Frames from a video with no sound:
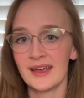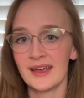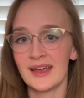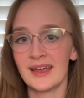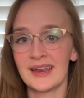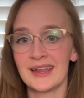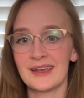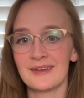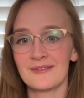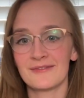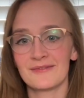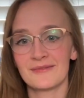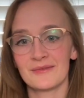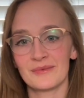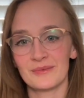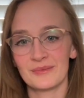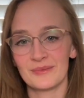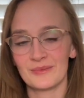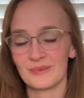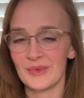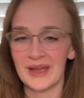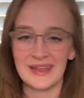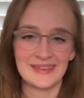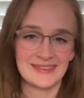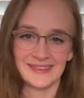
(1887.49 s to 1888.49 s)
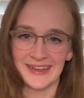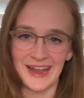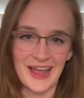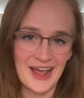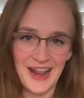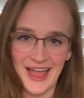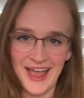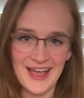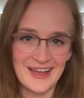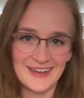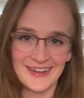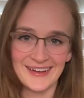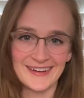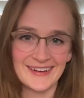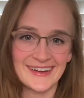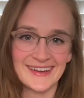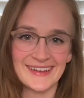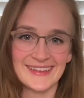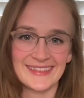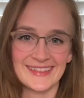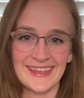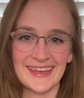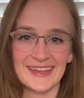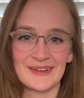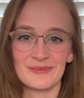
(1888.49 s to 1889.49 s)
And if it's not
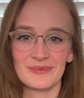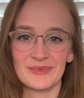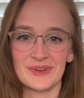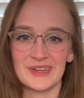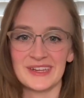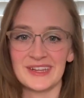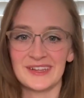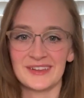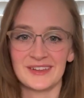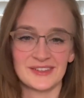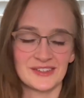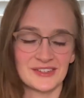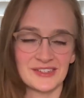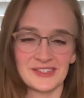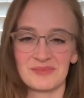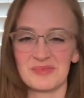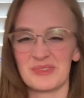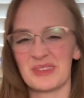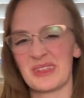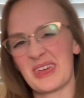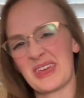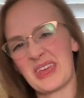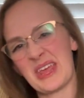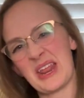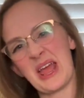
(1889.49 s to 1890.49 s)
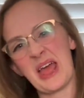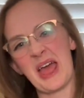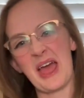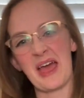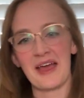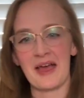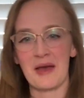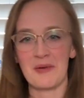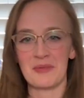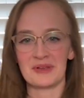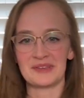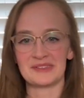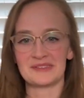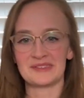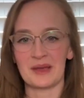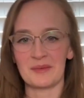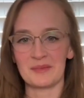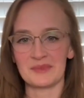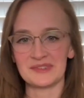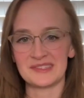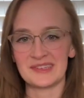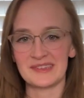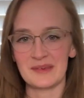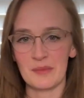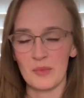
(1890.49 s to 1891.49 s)
accurate, then we need to just be like, yeah, I'm
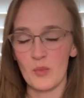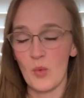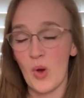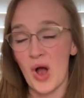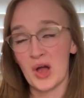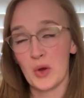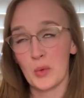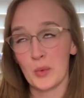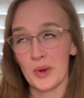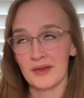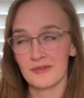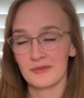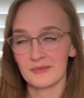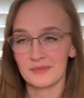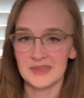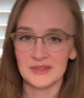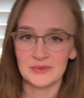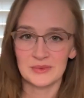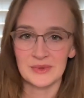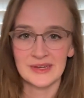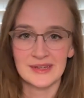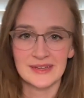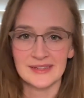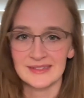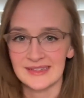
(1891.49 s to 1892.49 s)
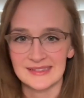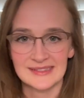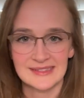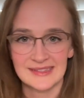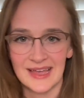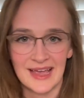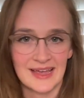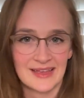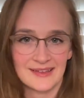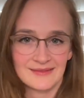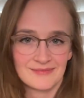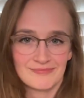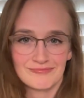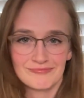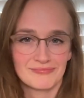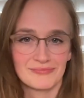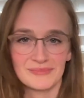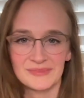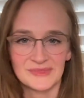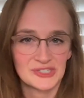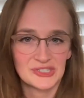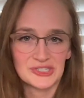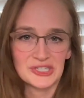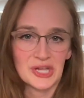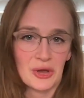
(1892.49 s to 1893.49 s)
gonna walk away from this one because I
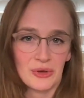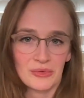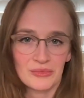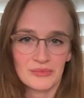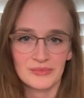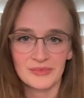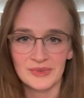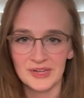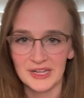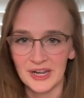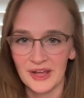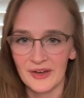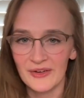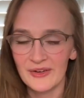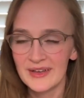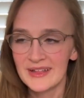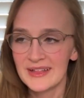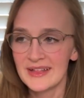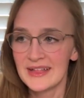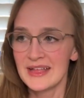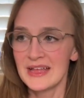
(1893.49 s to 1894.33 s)
just don't, you know?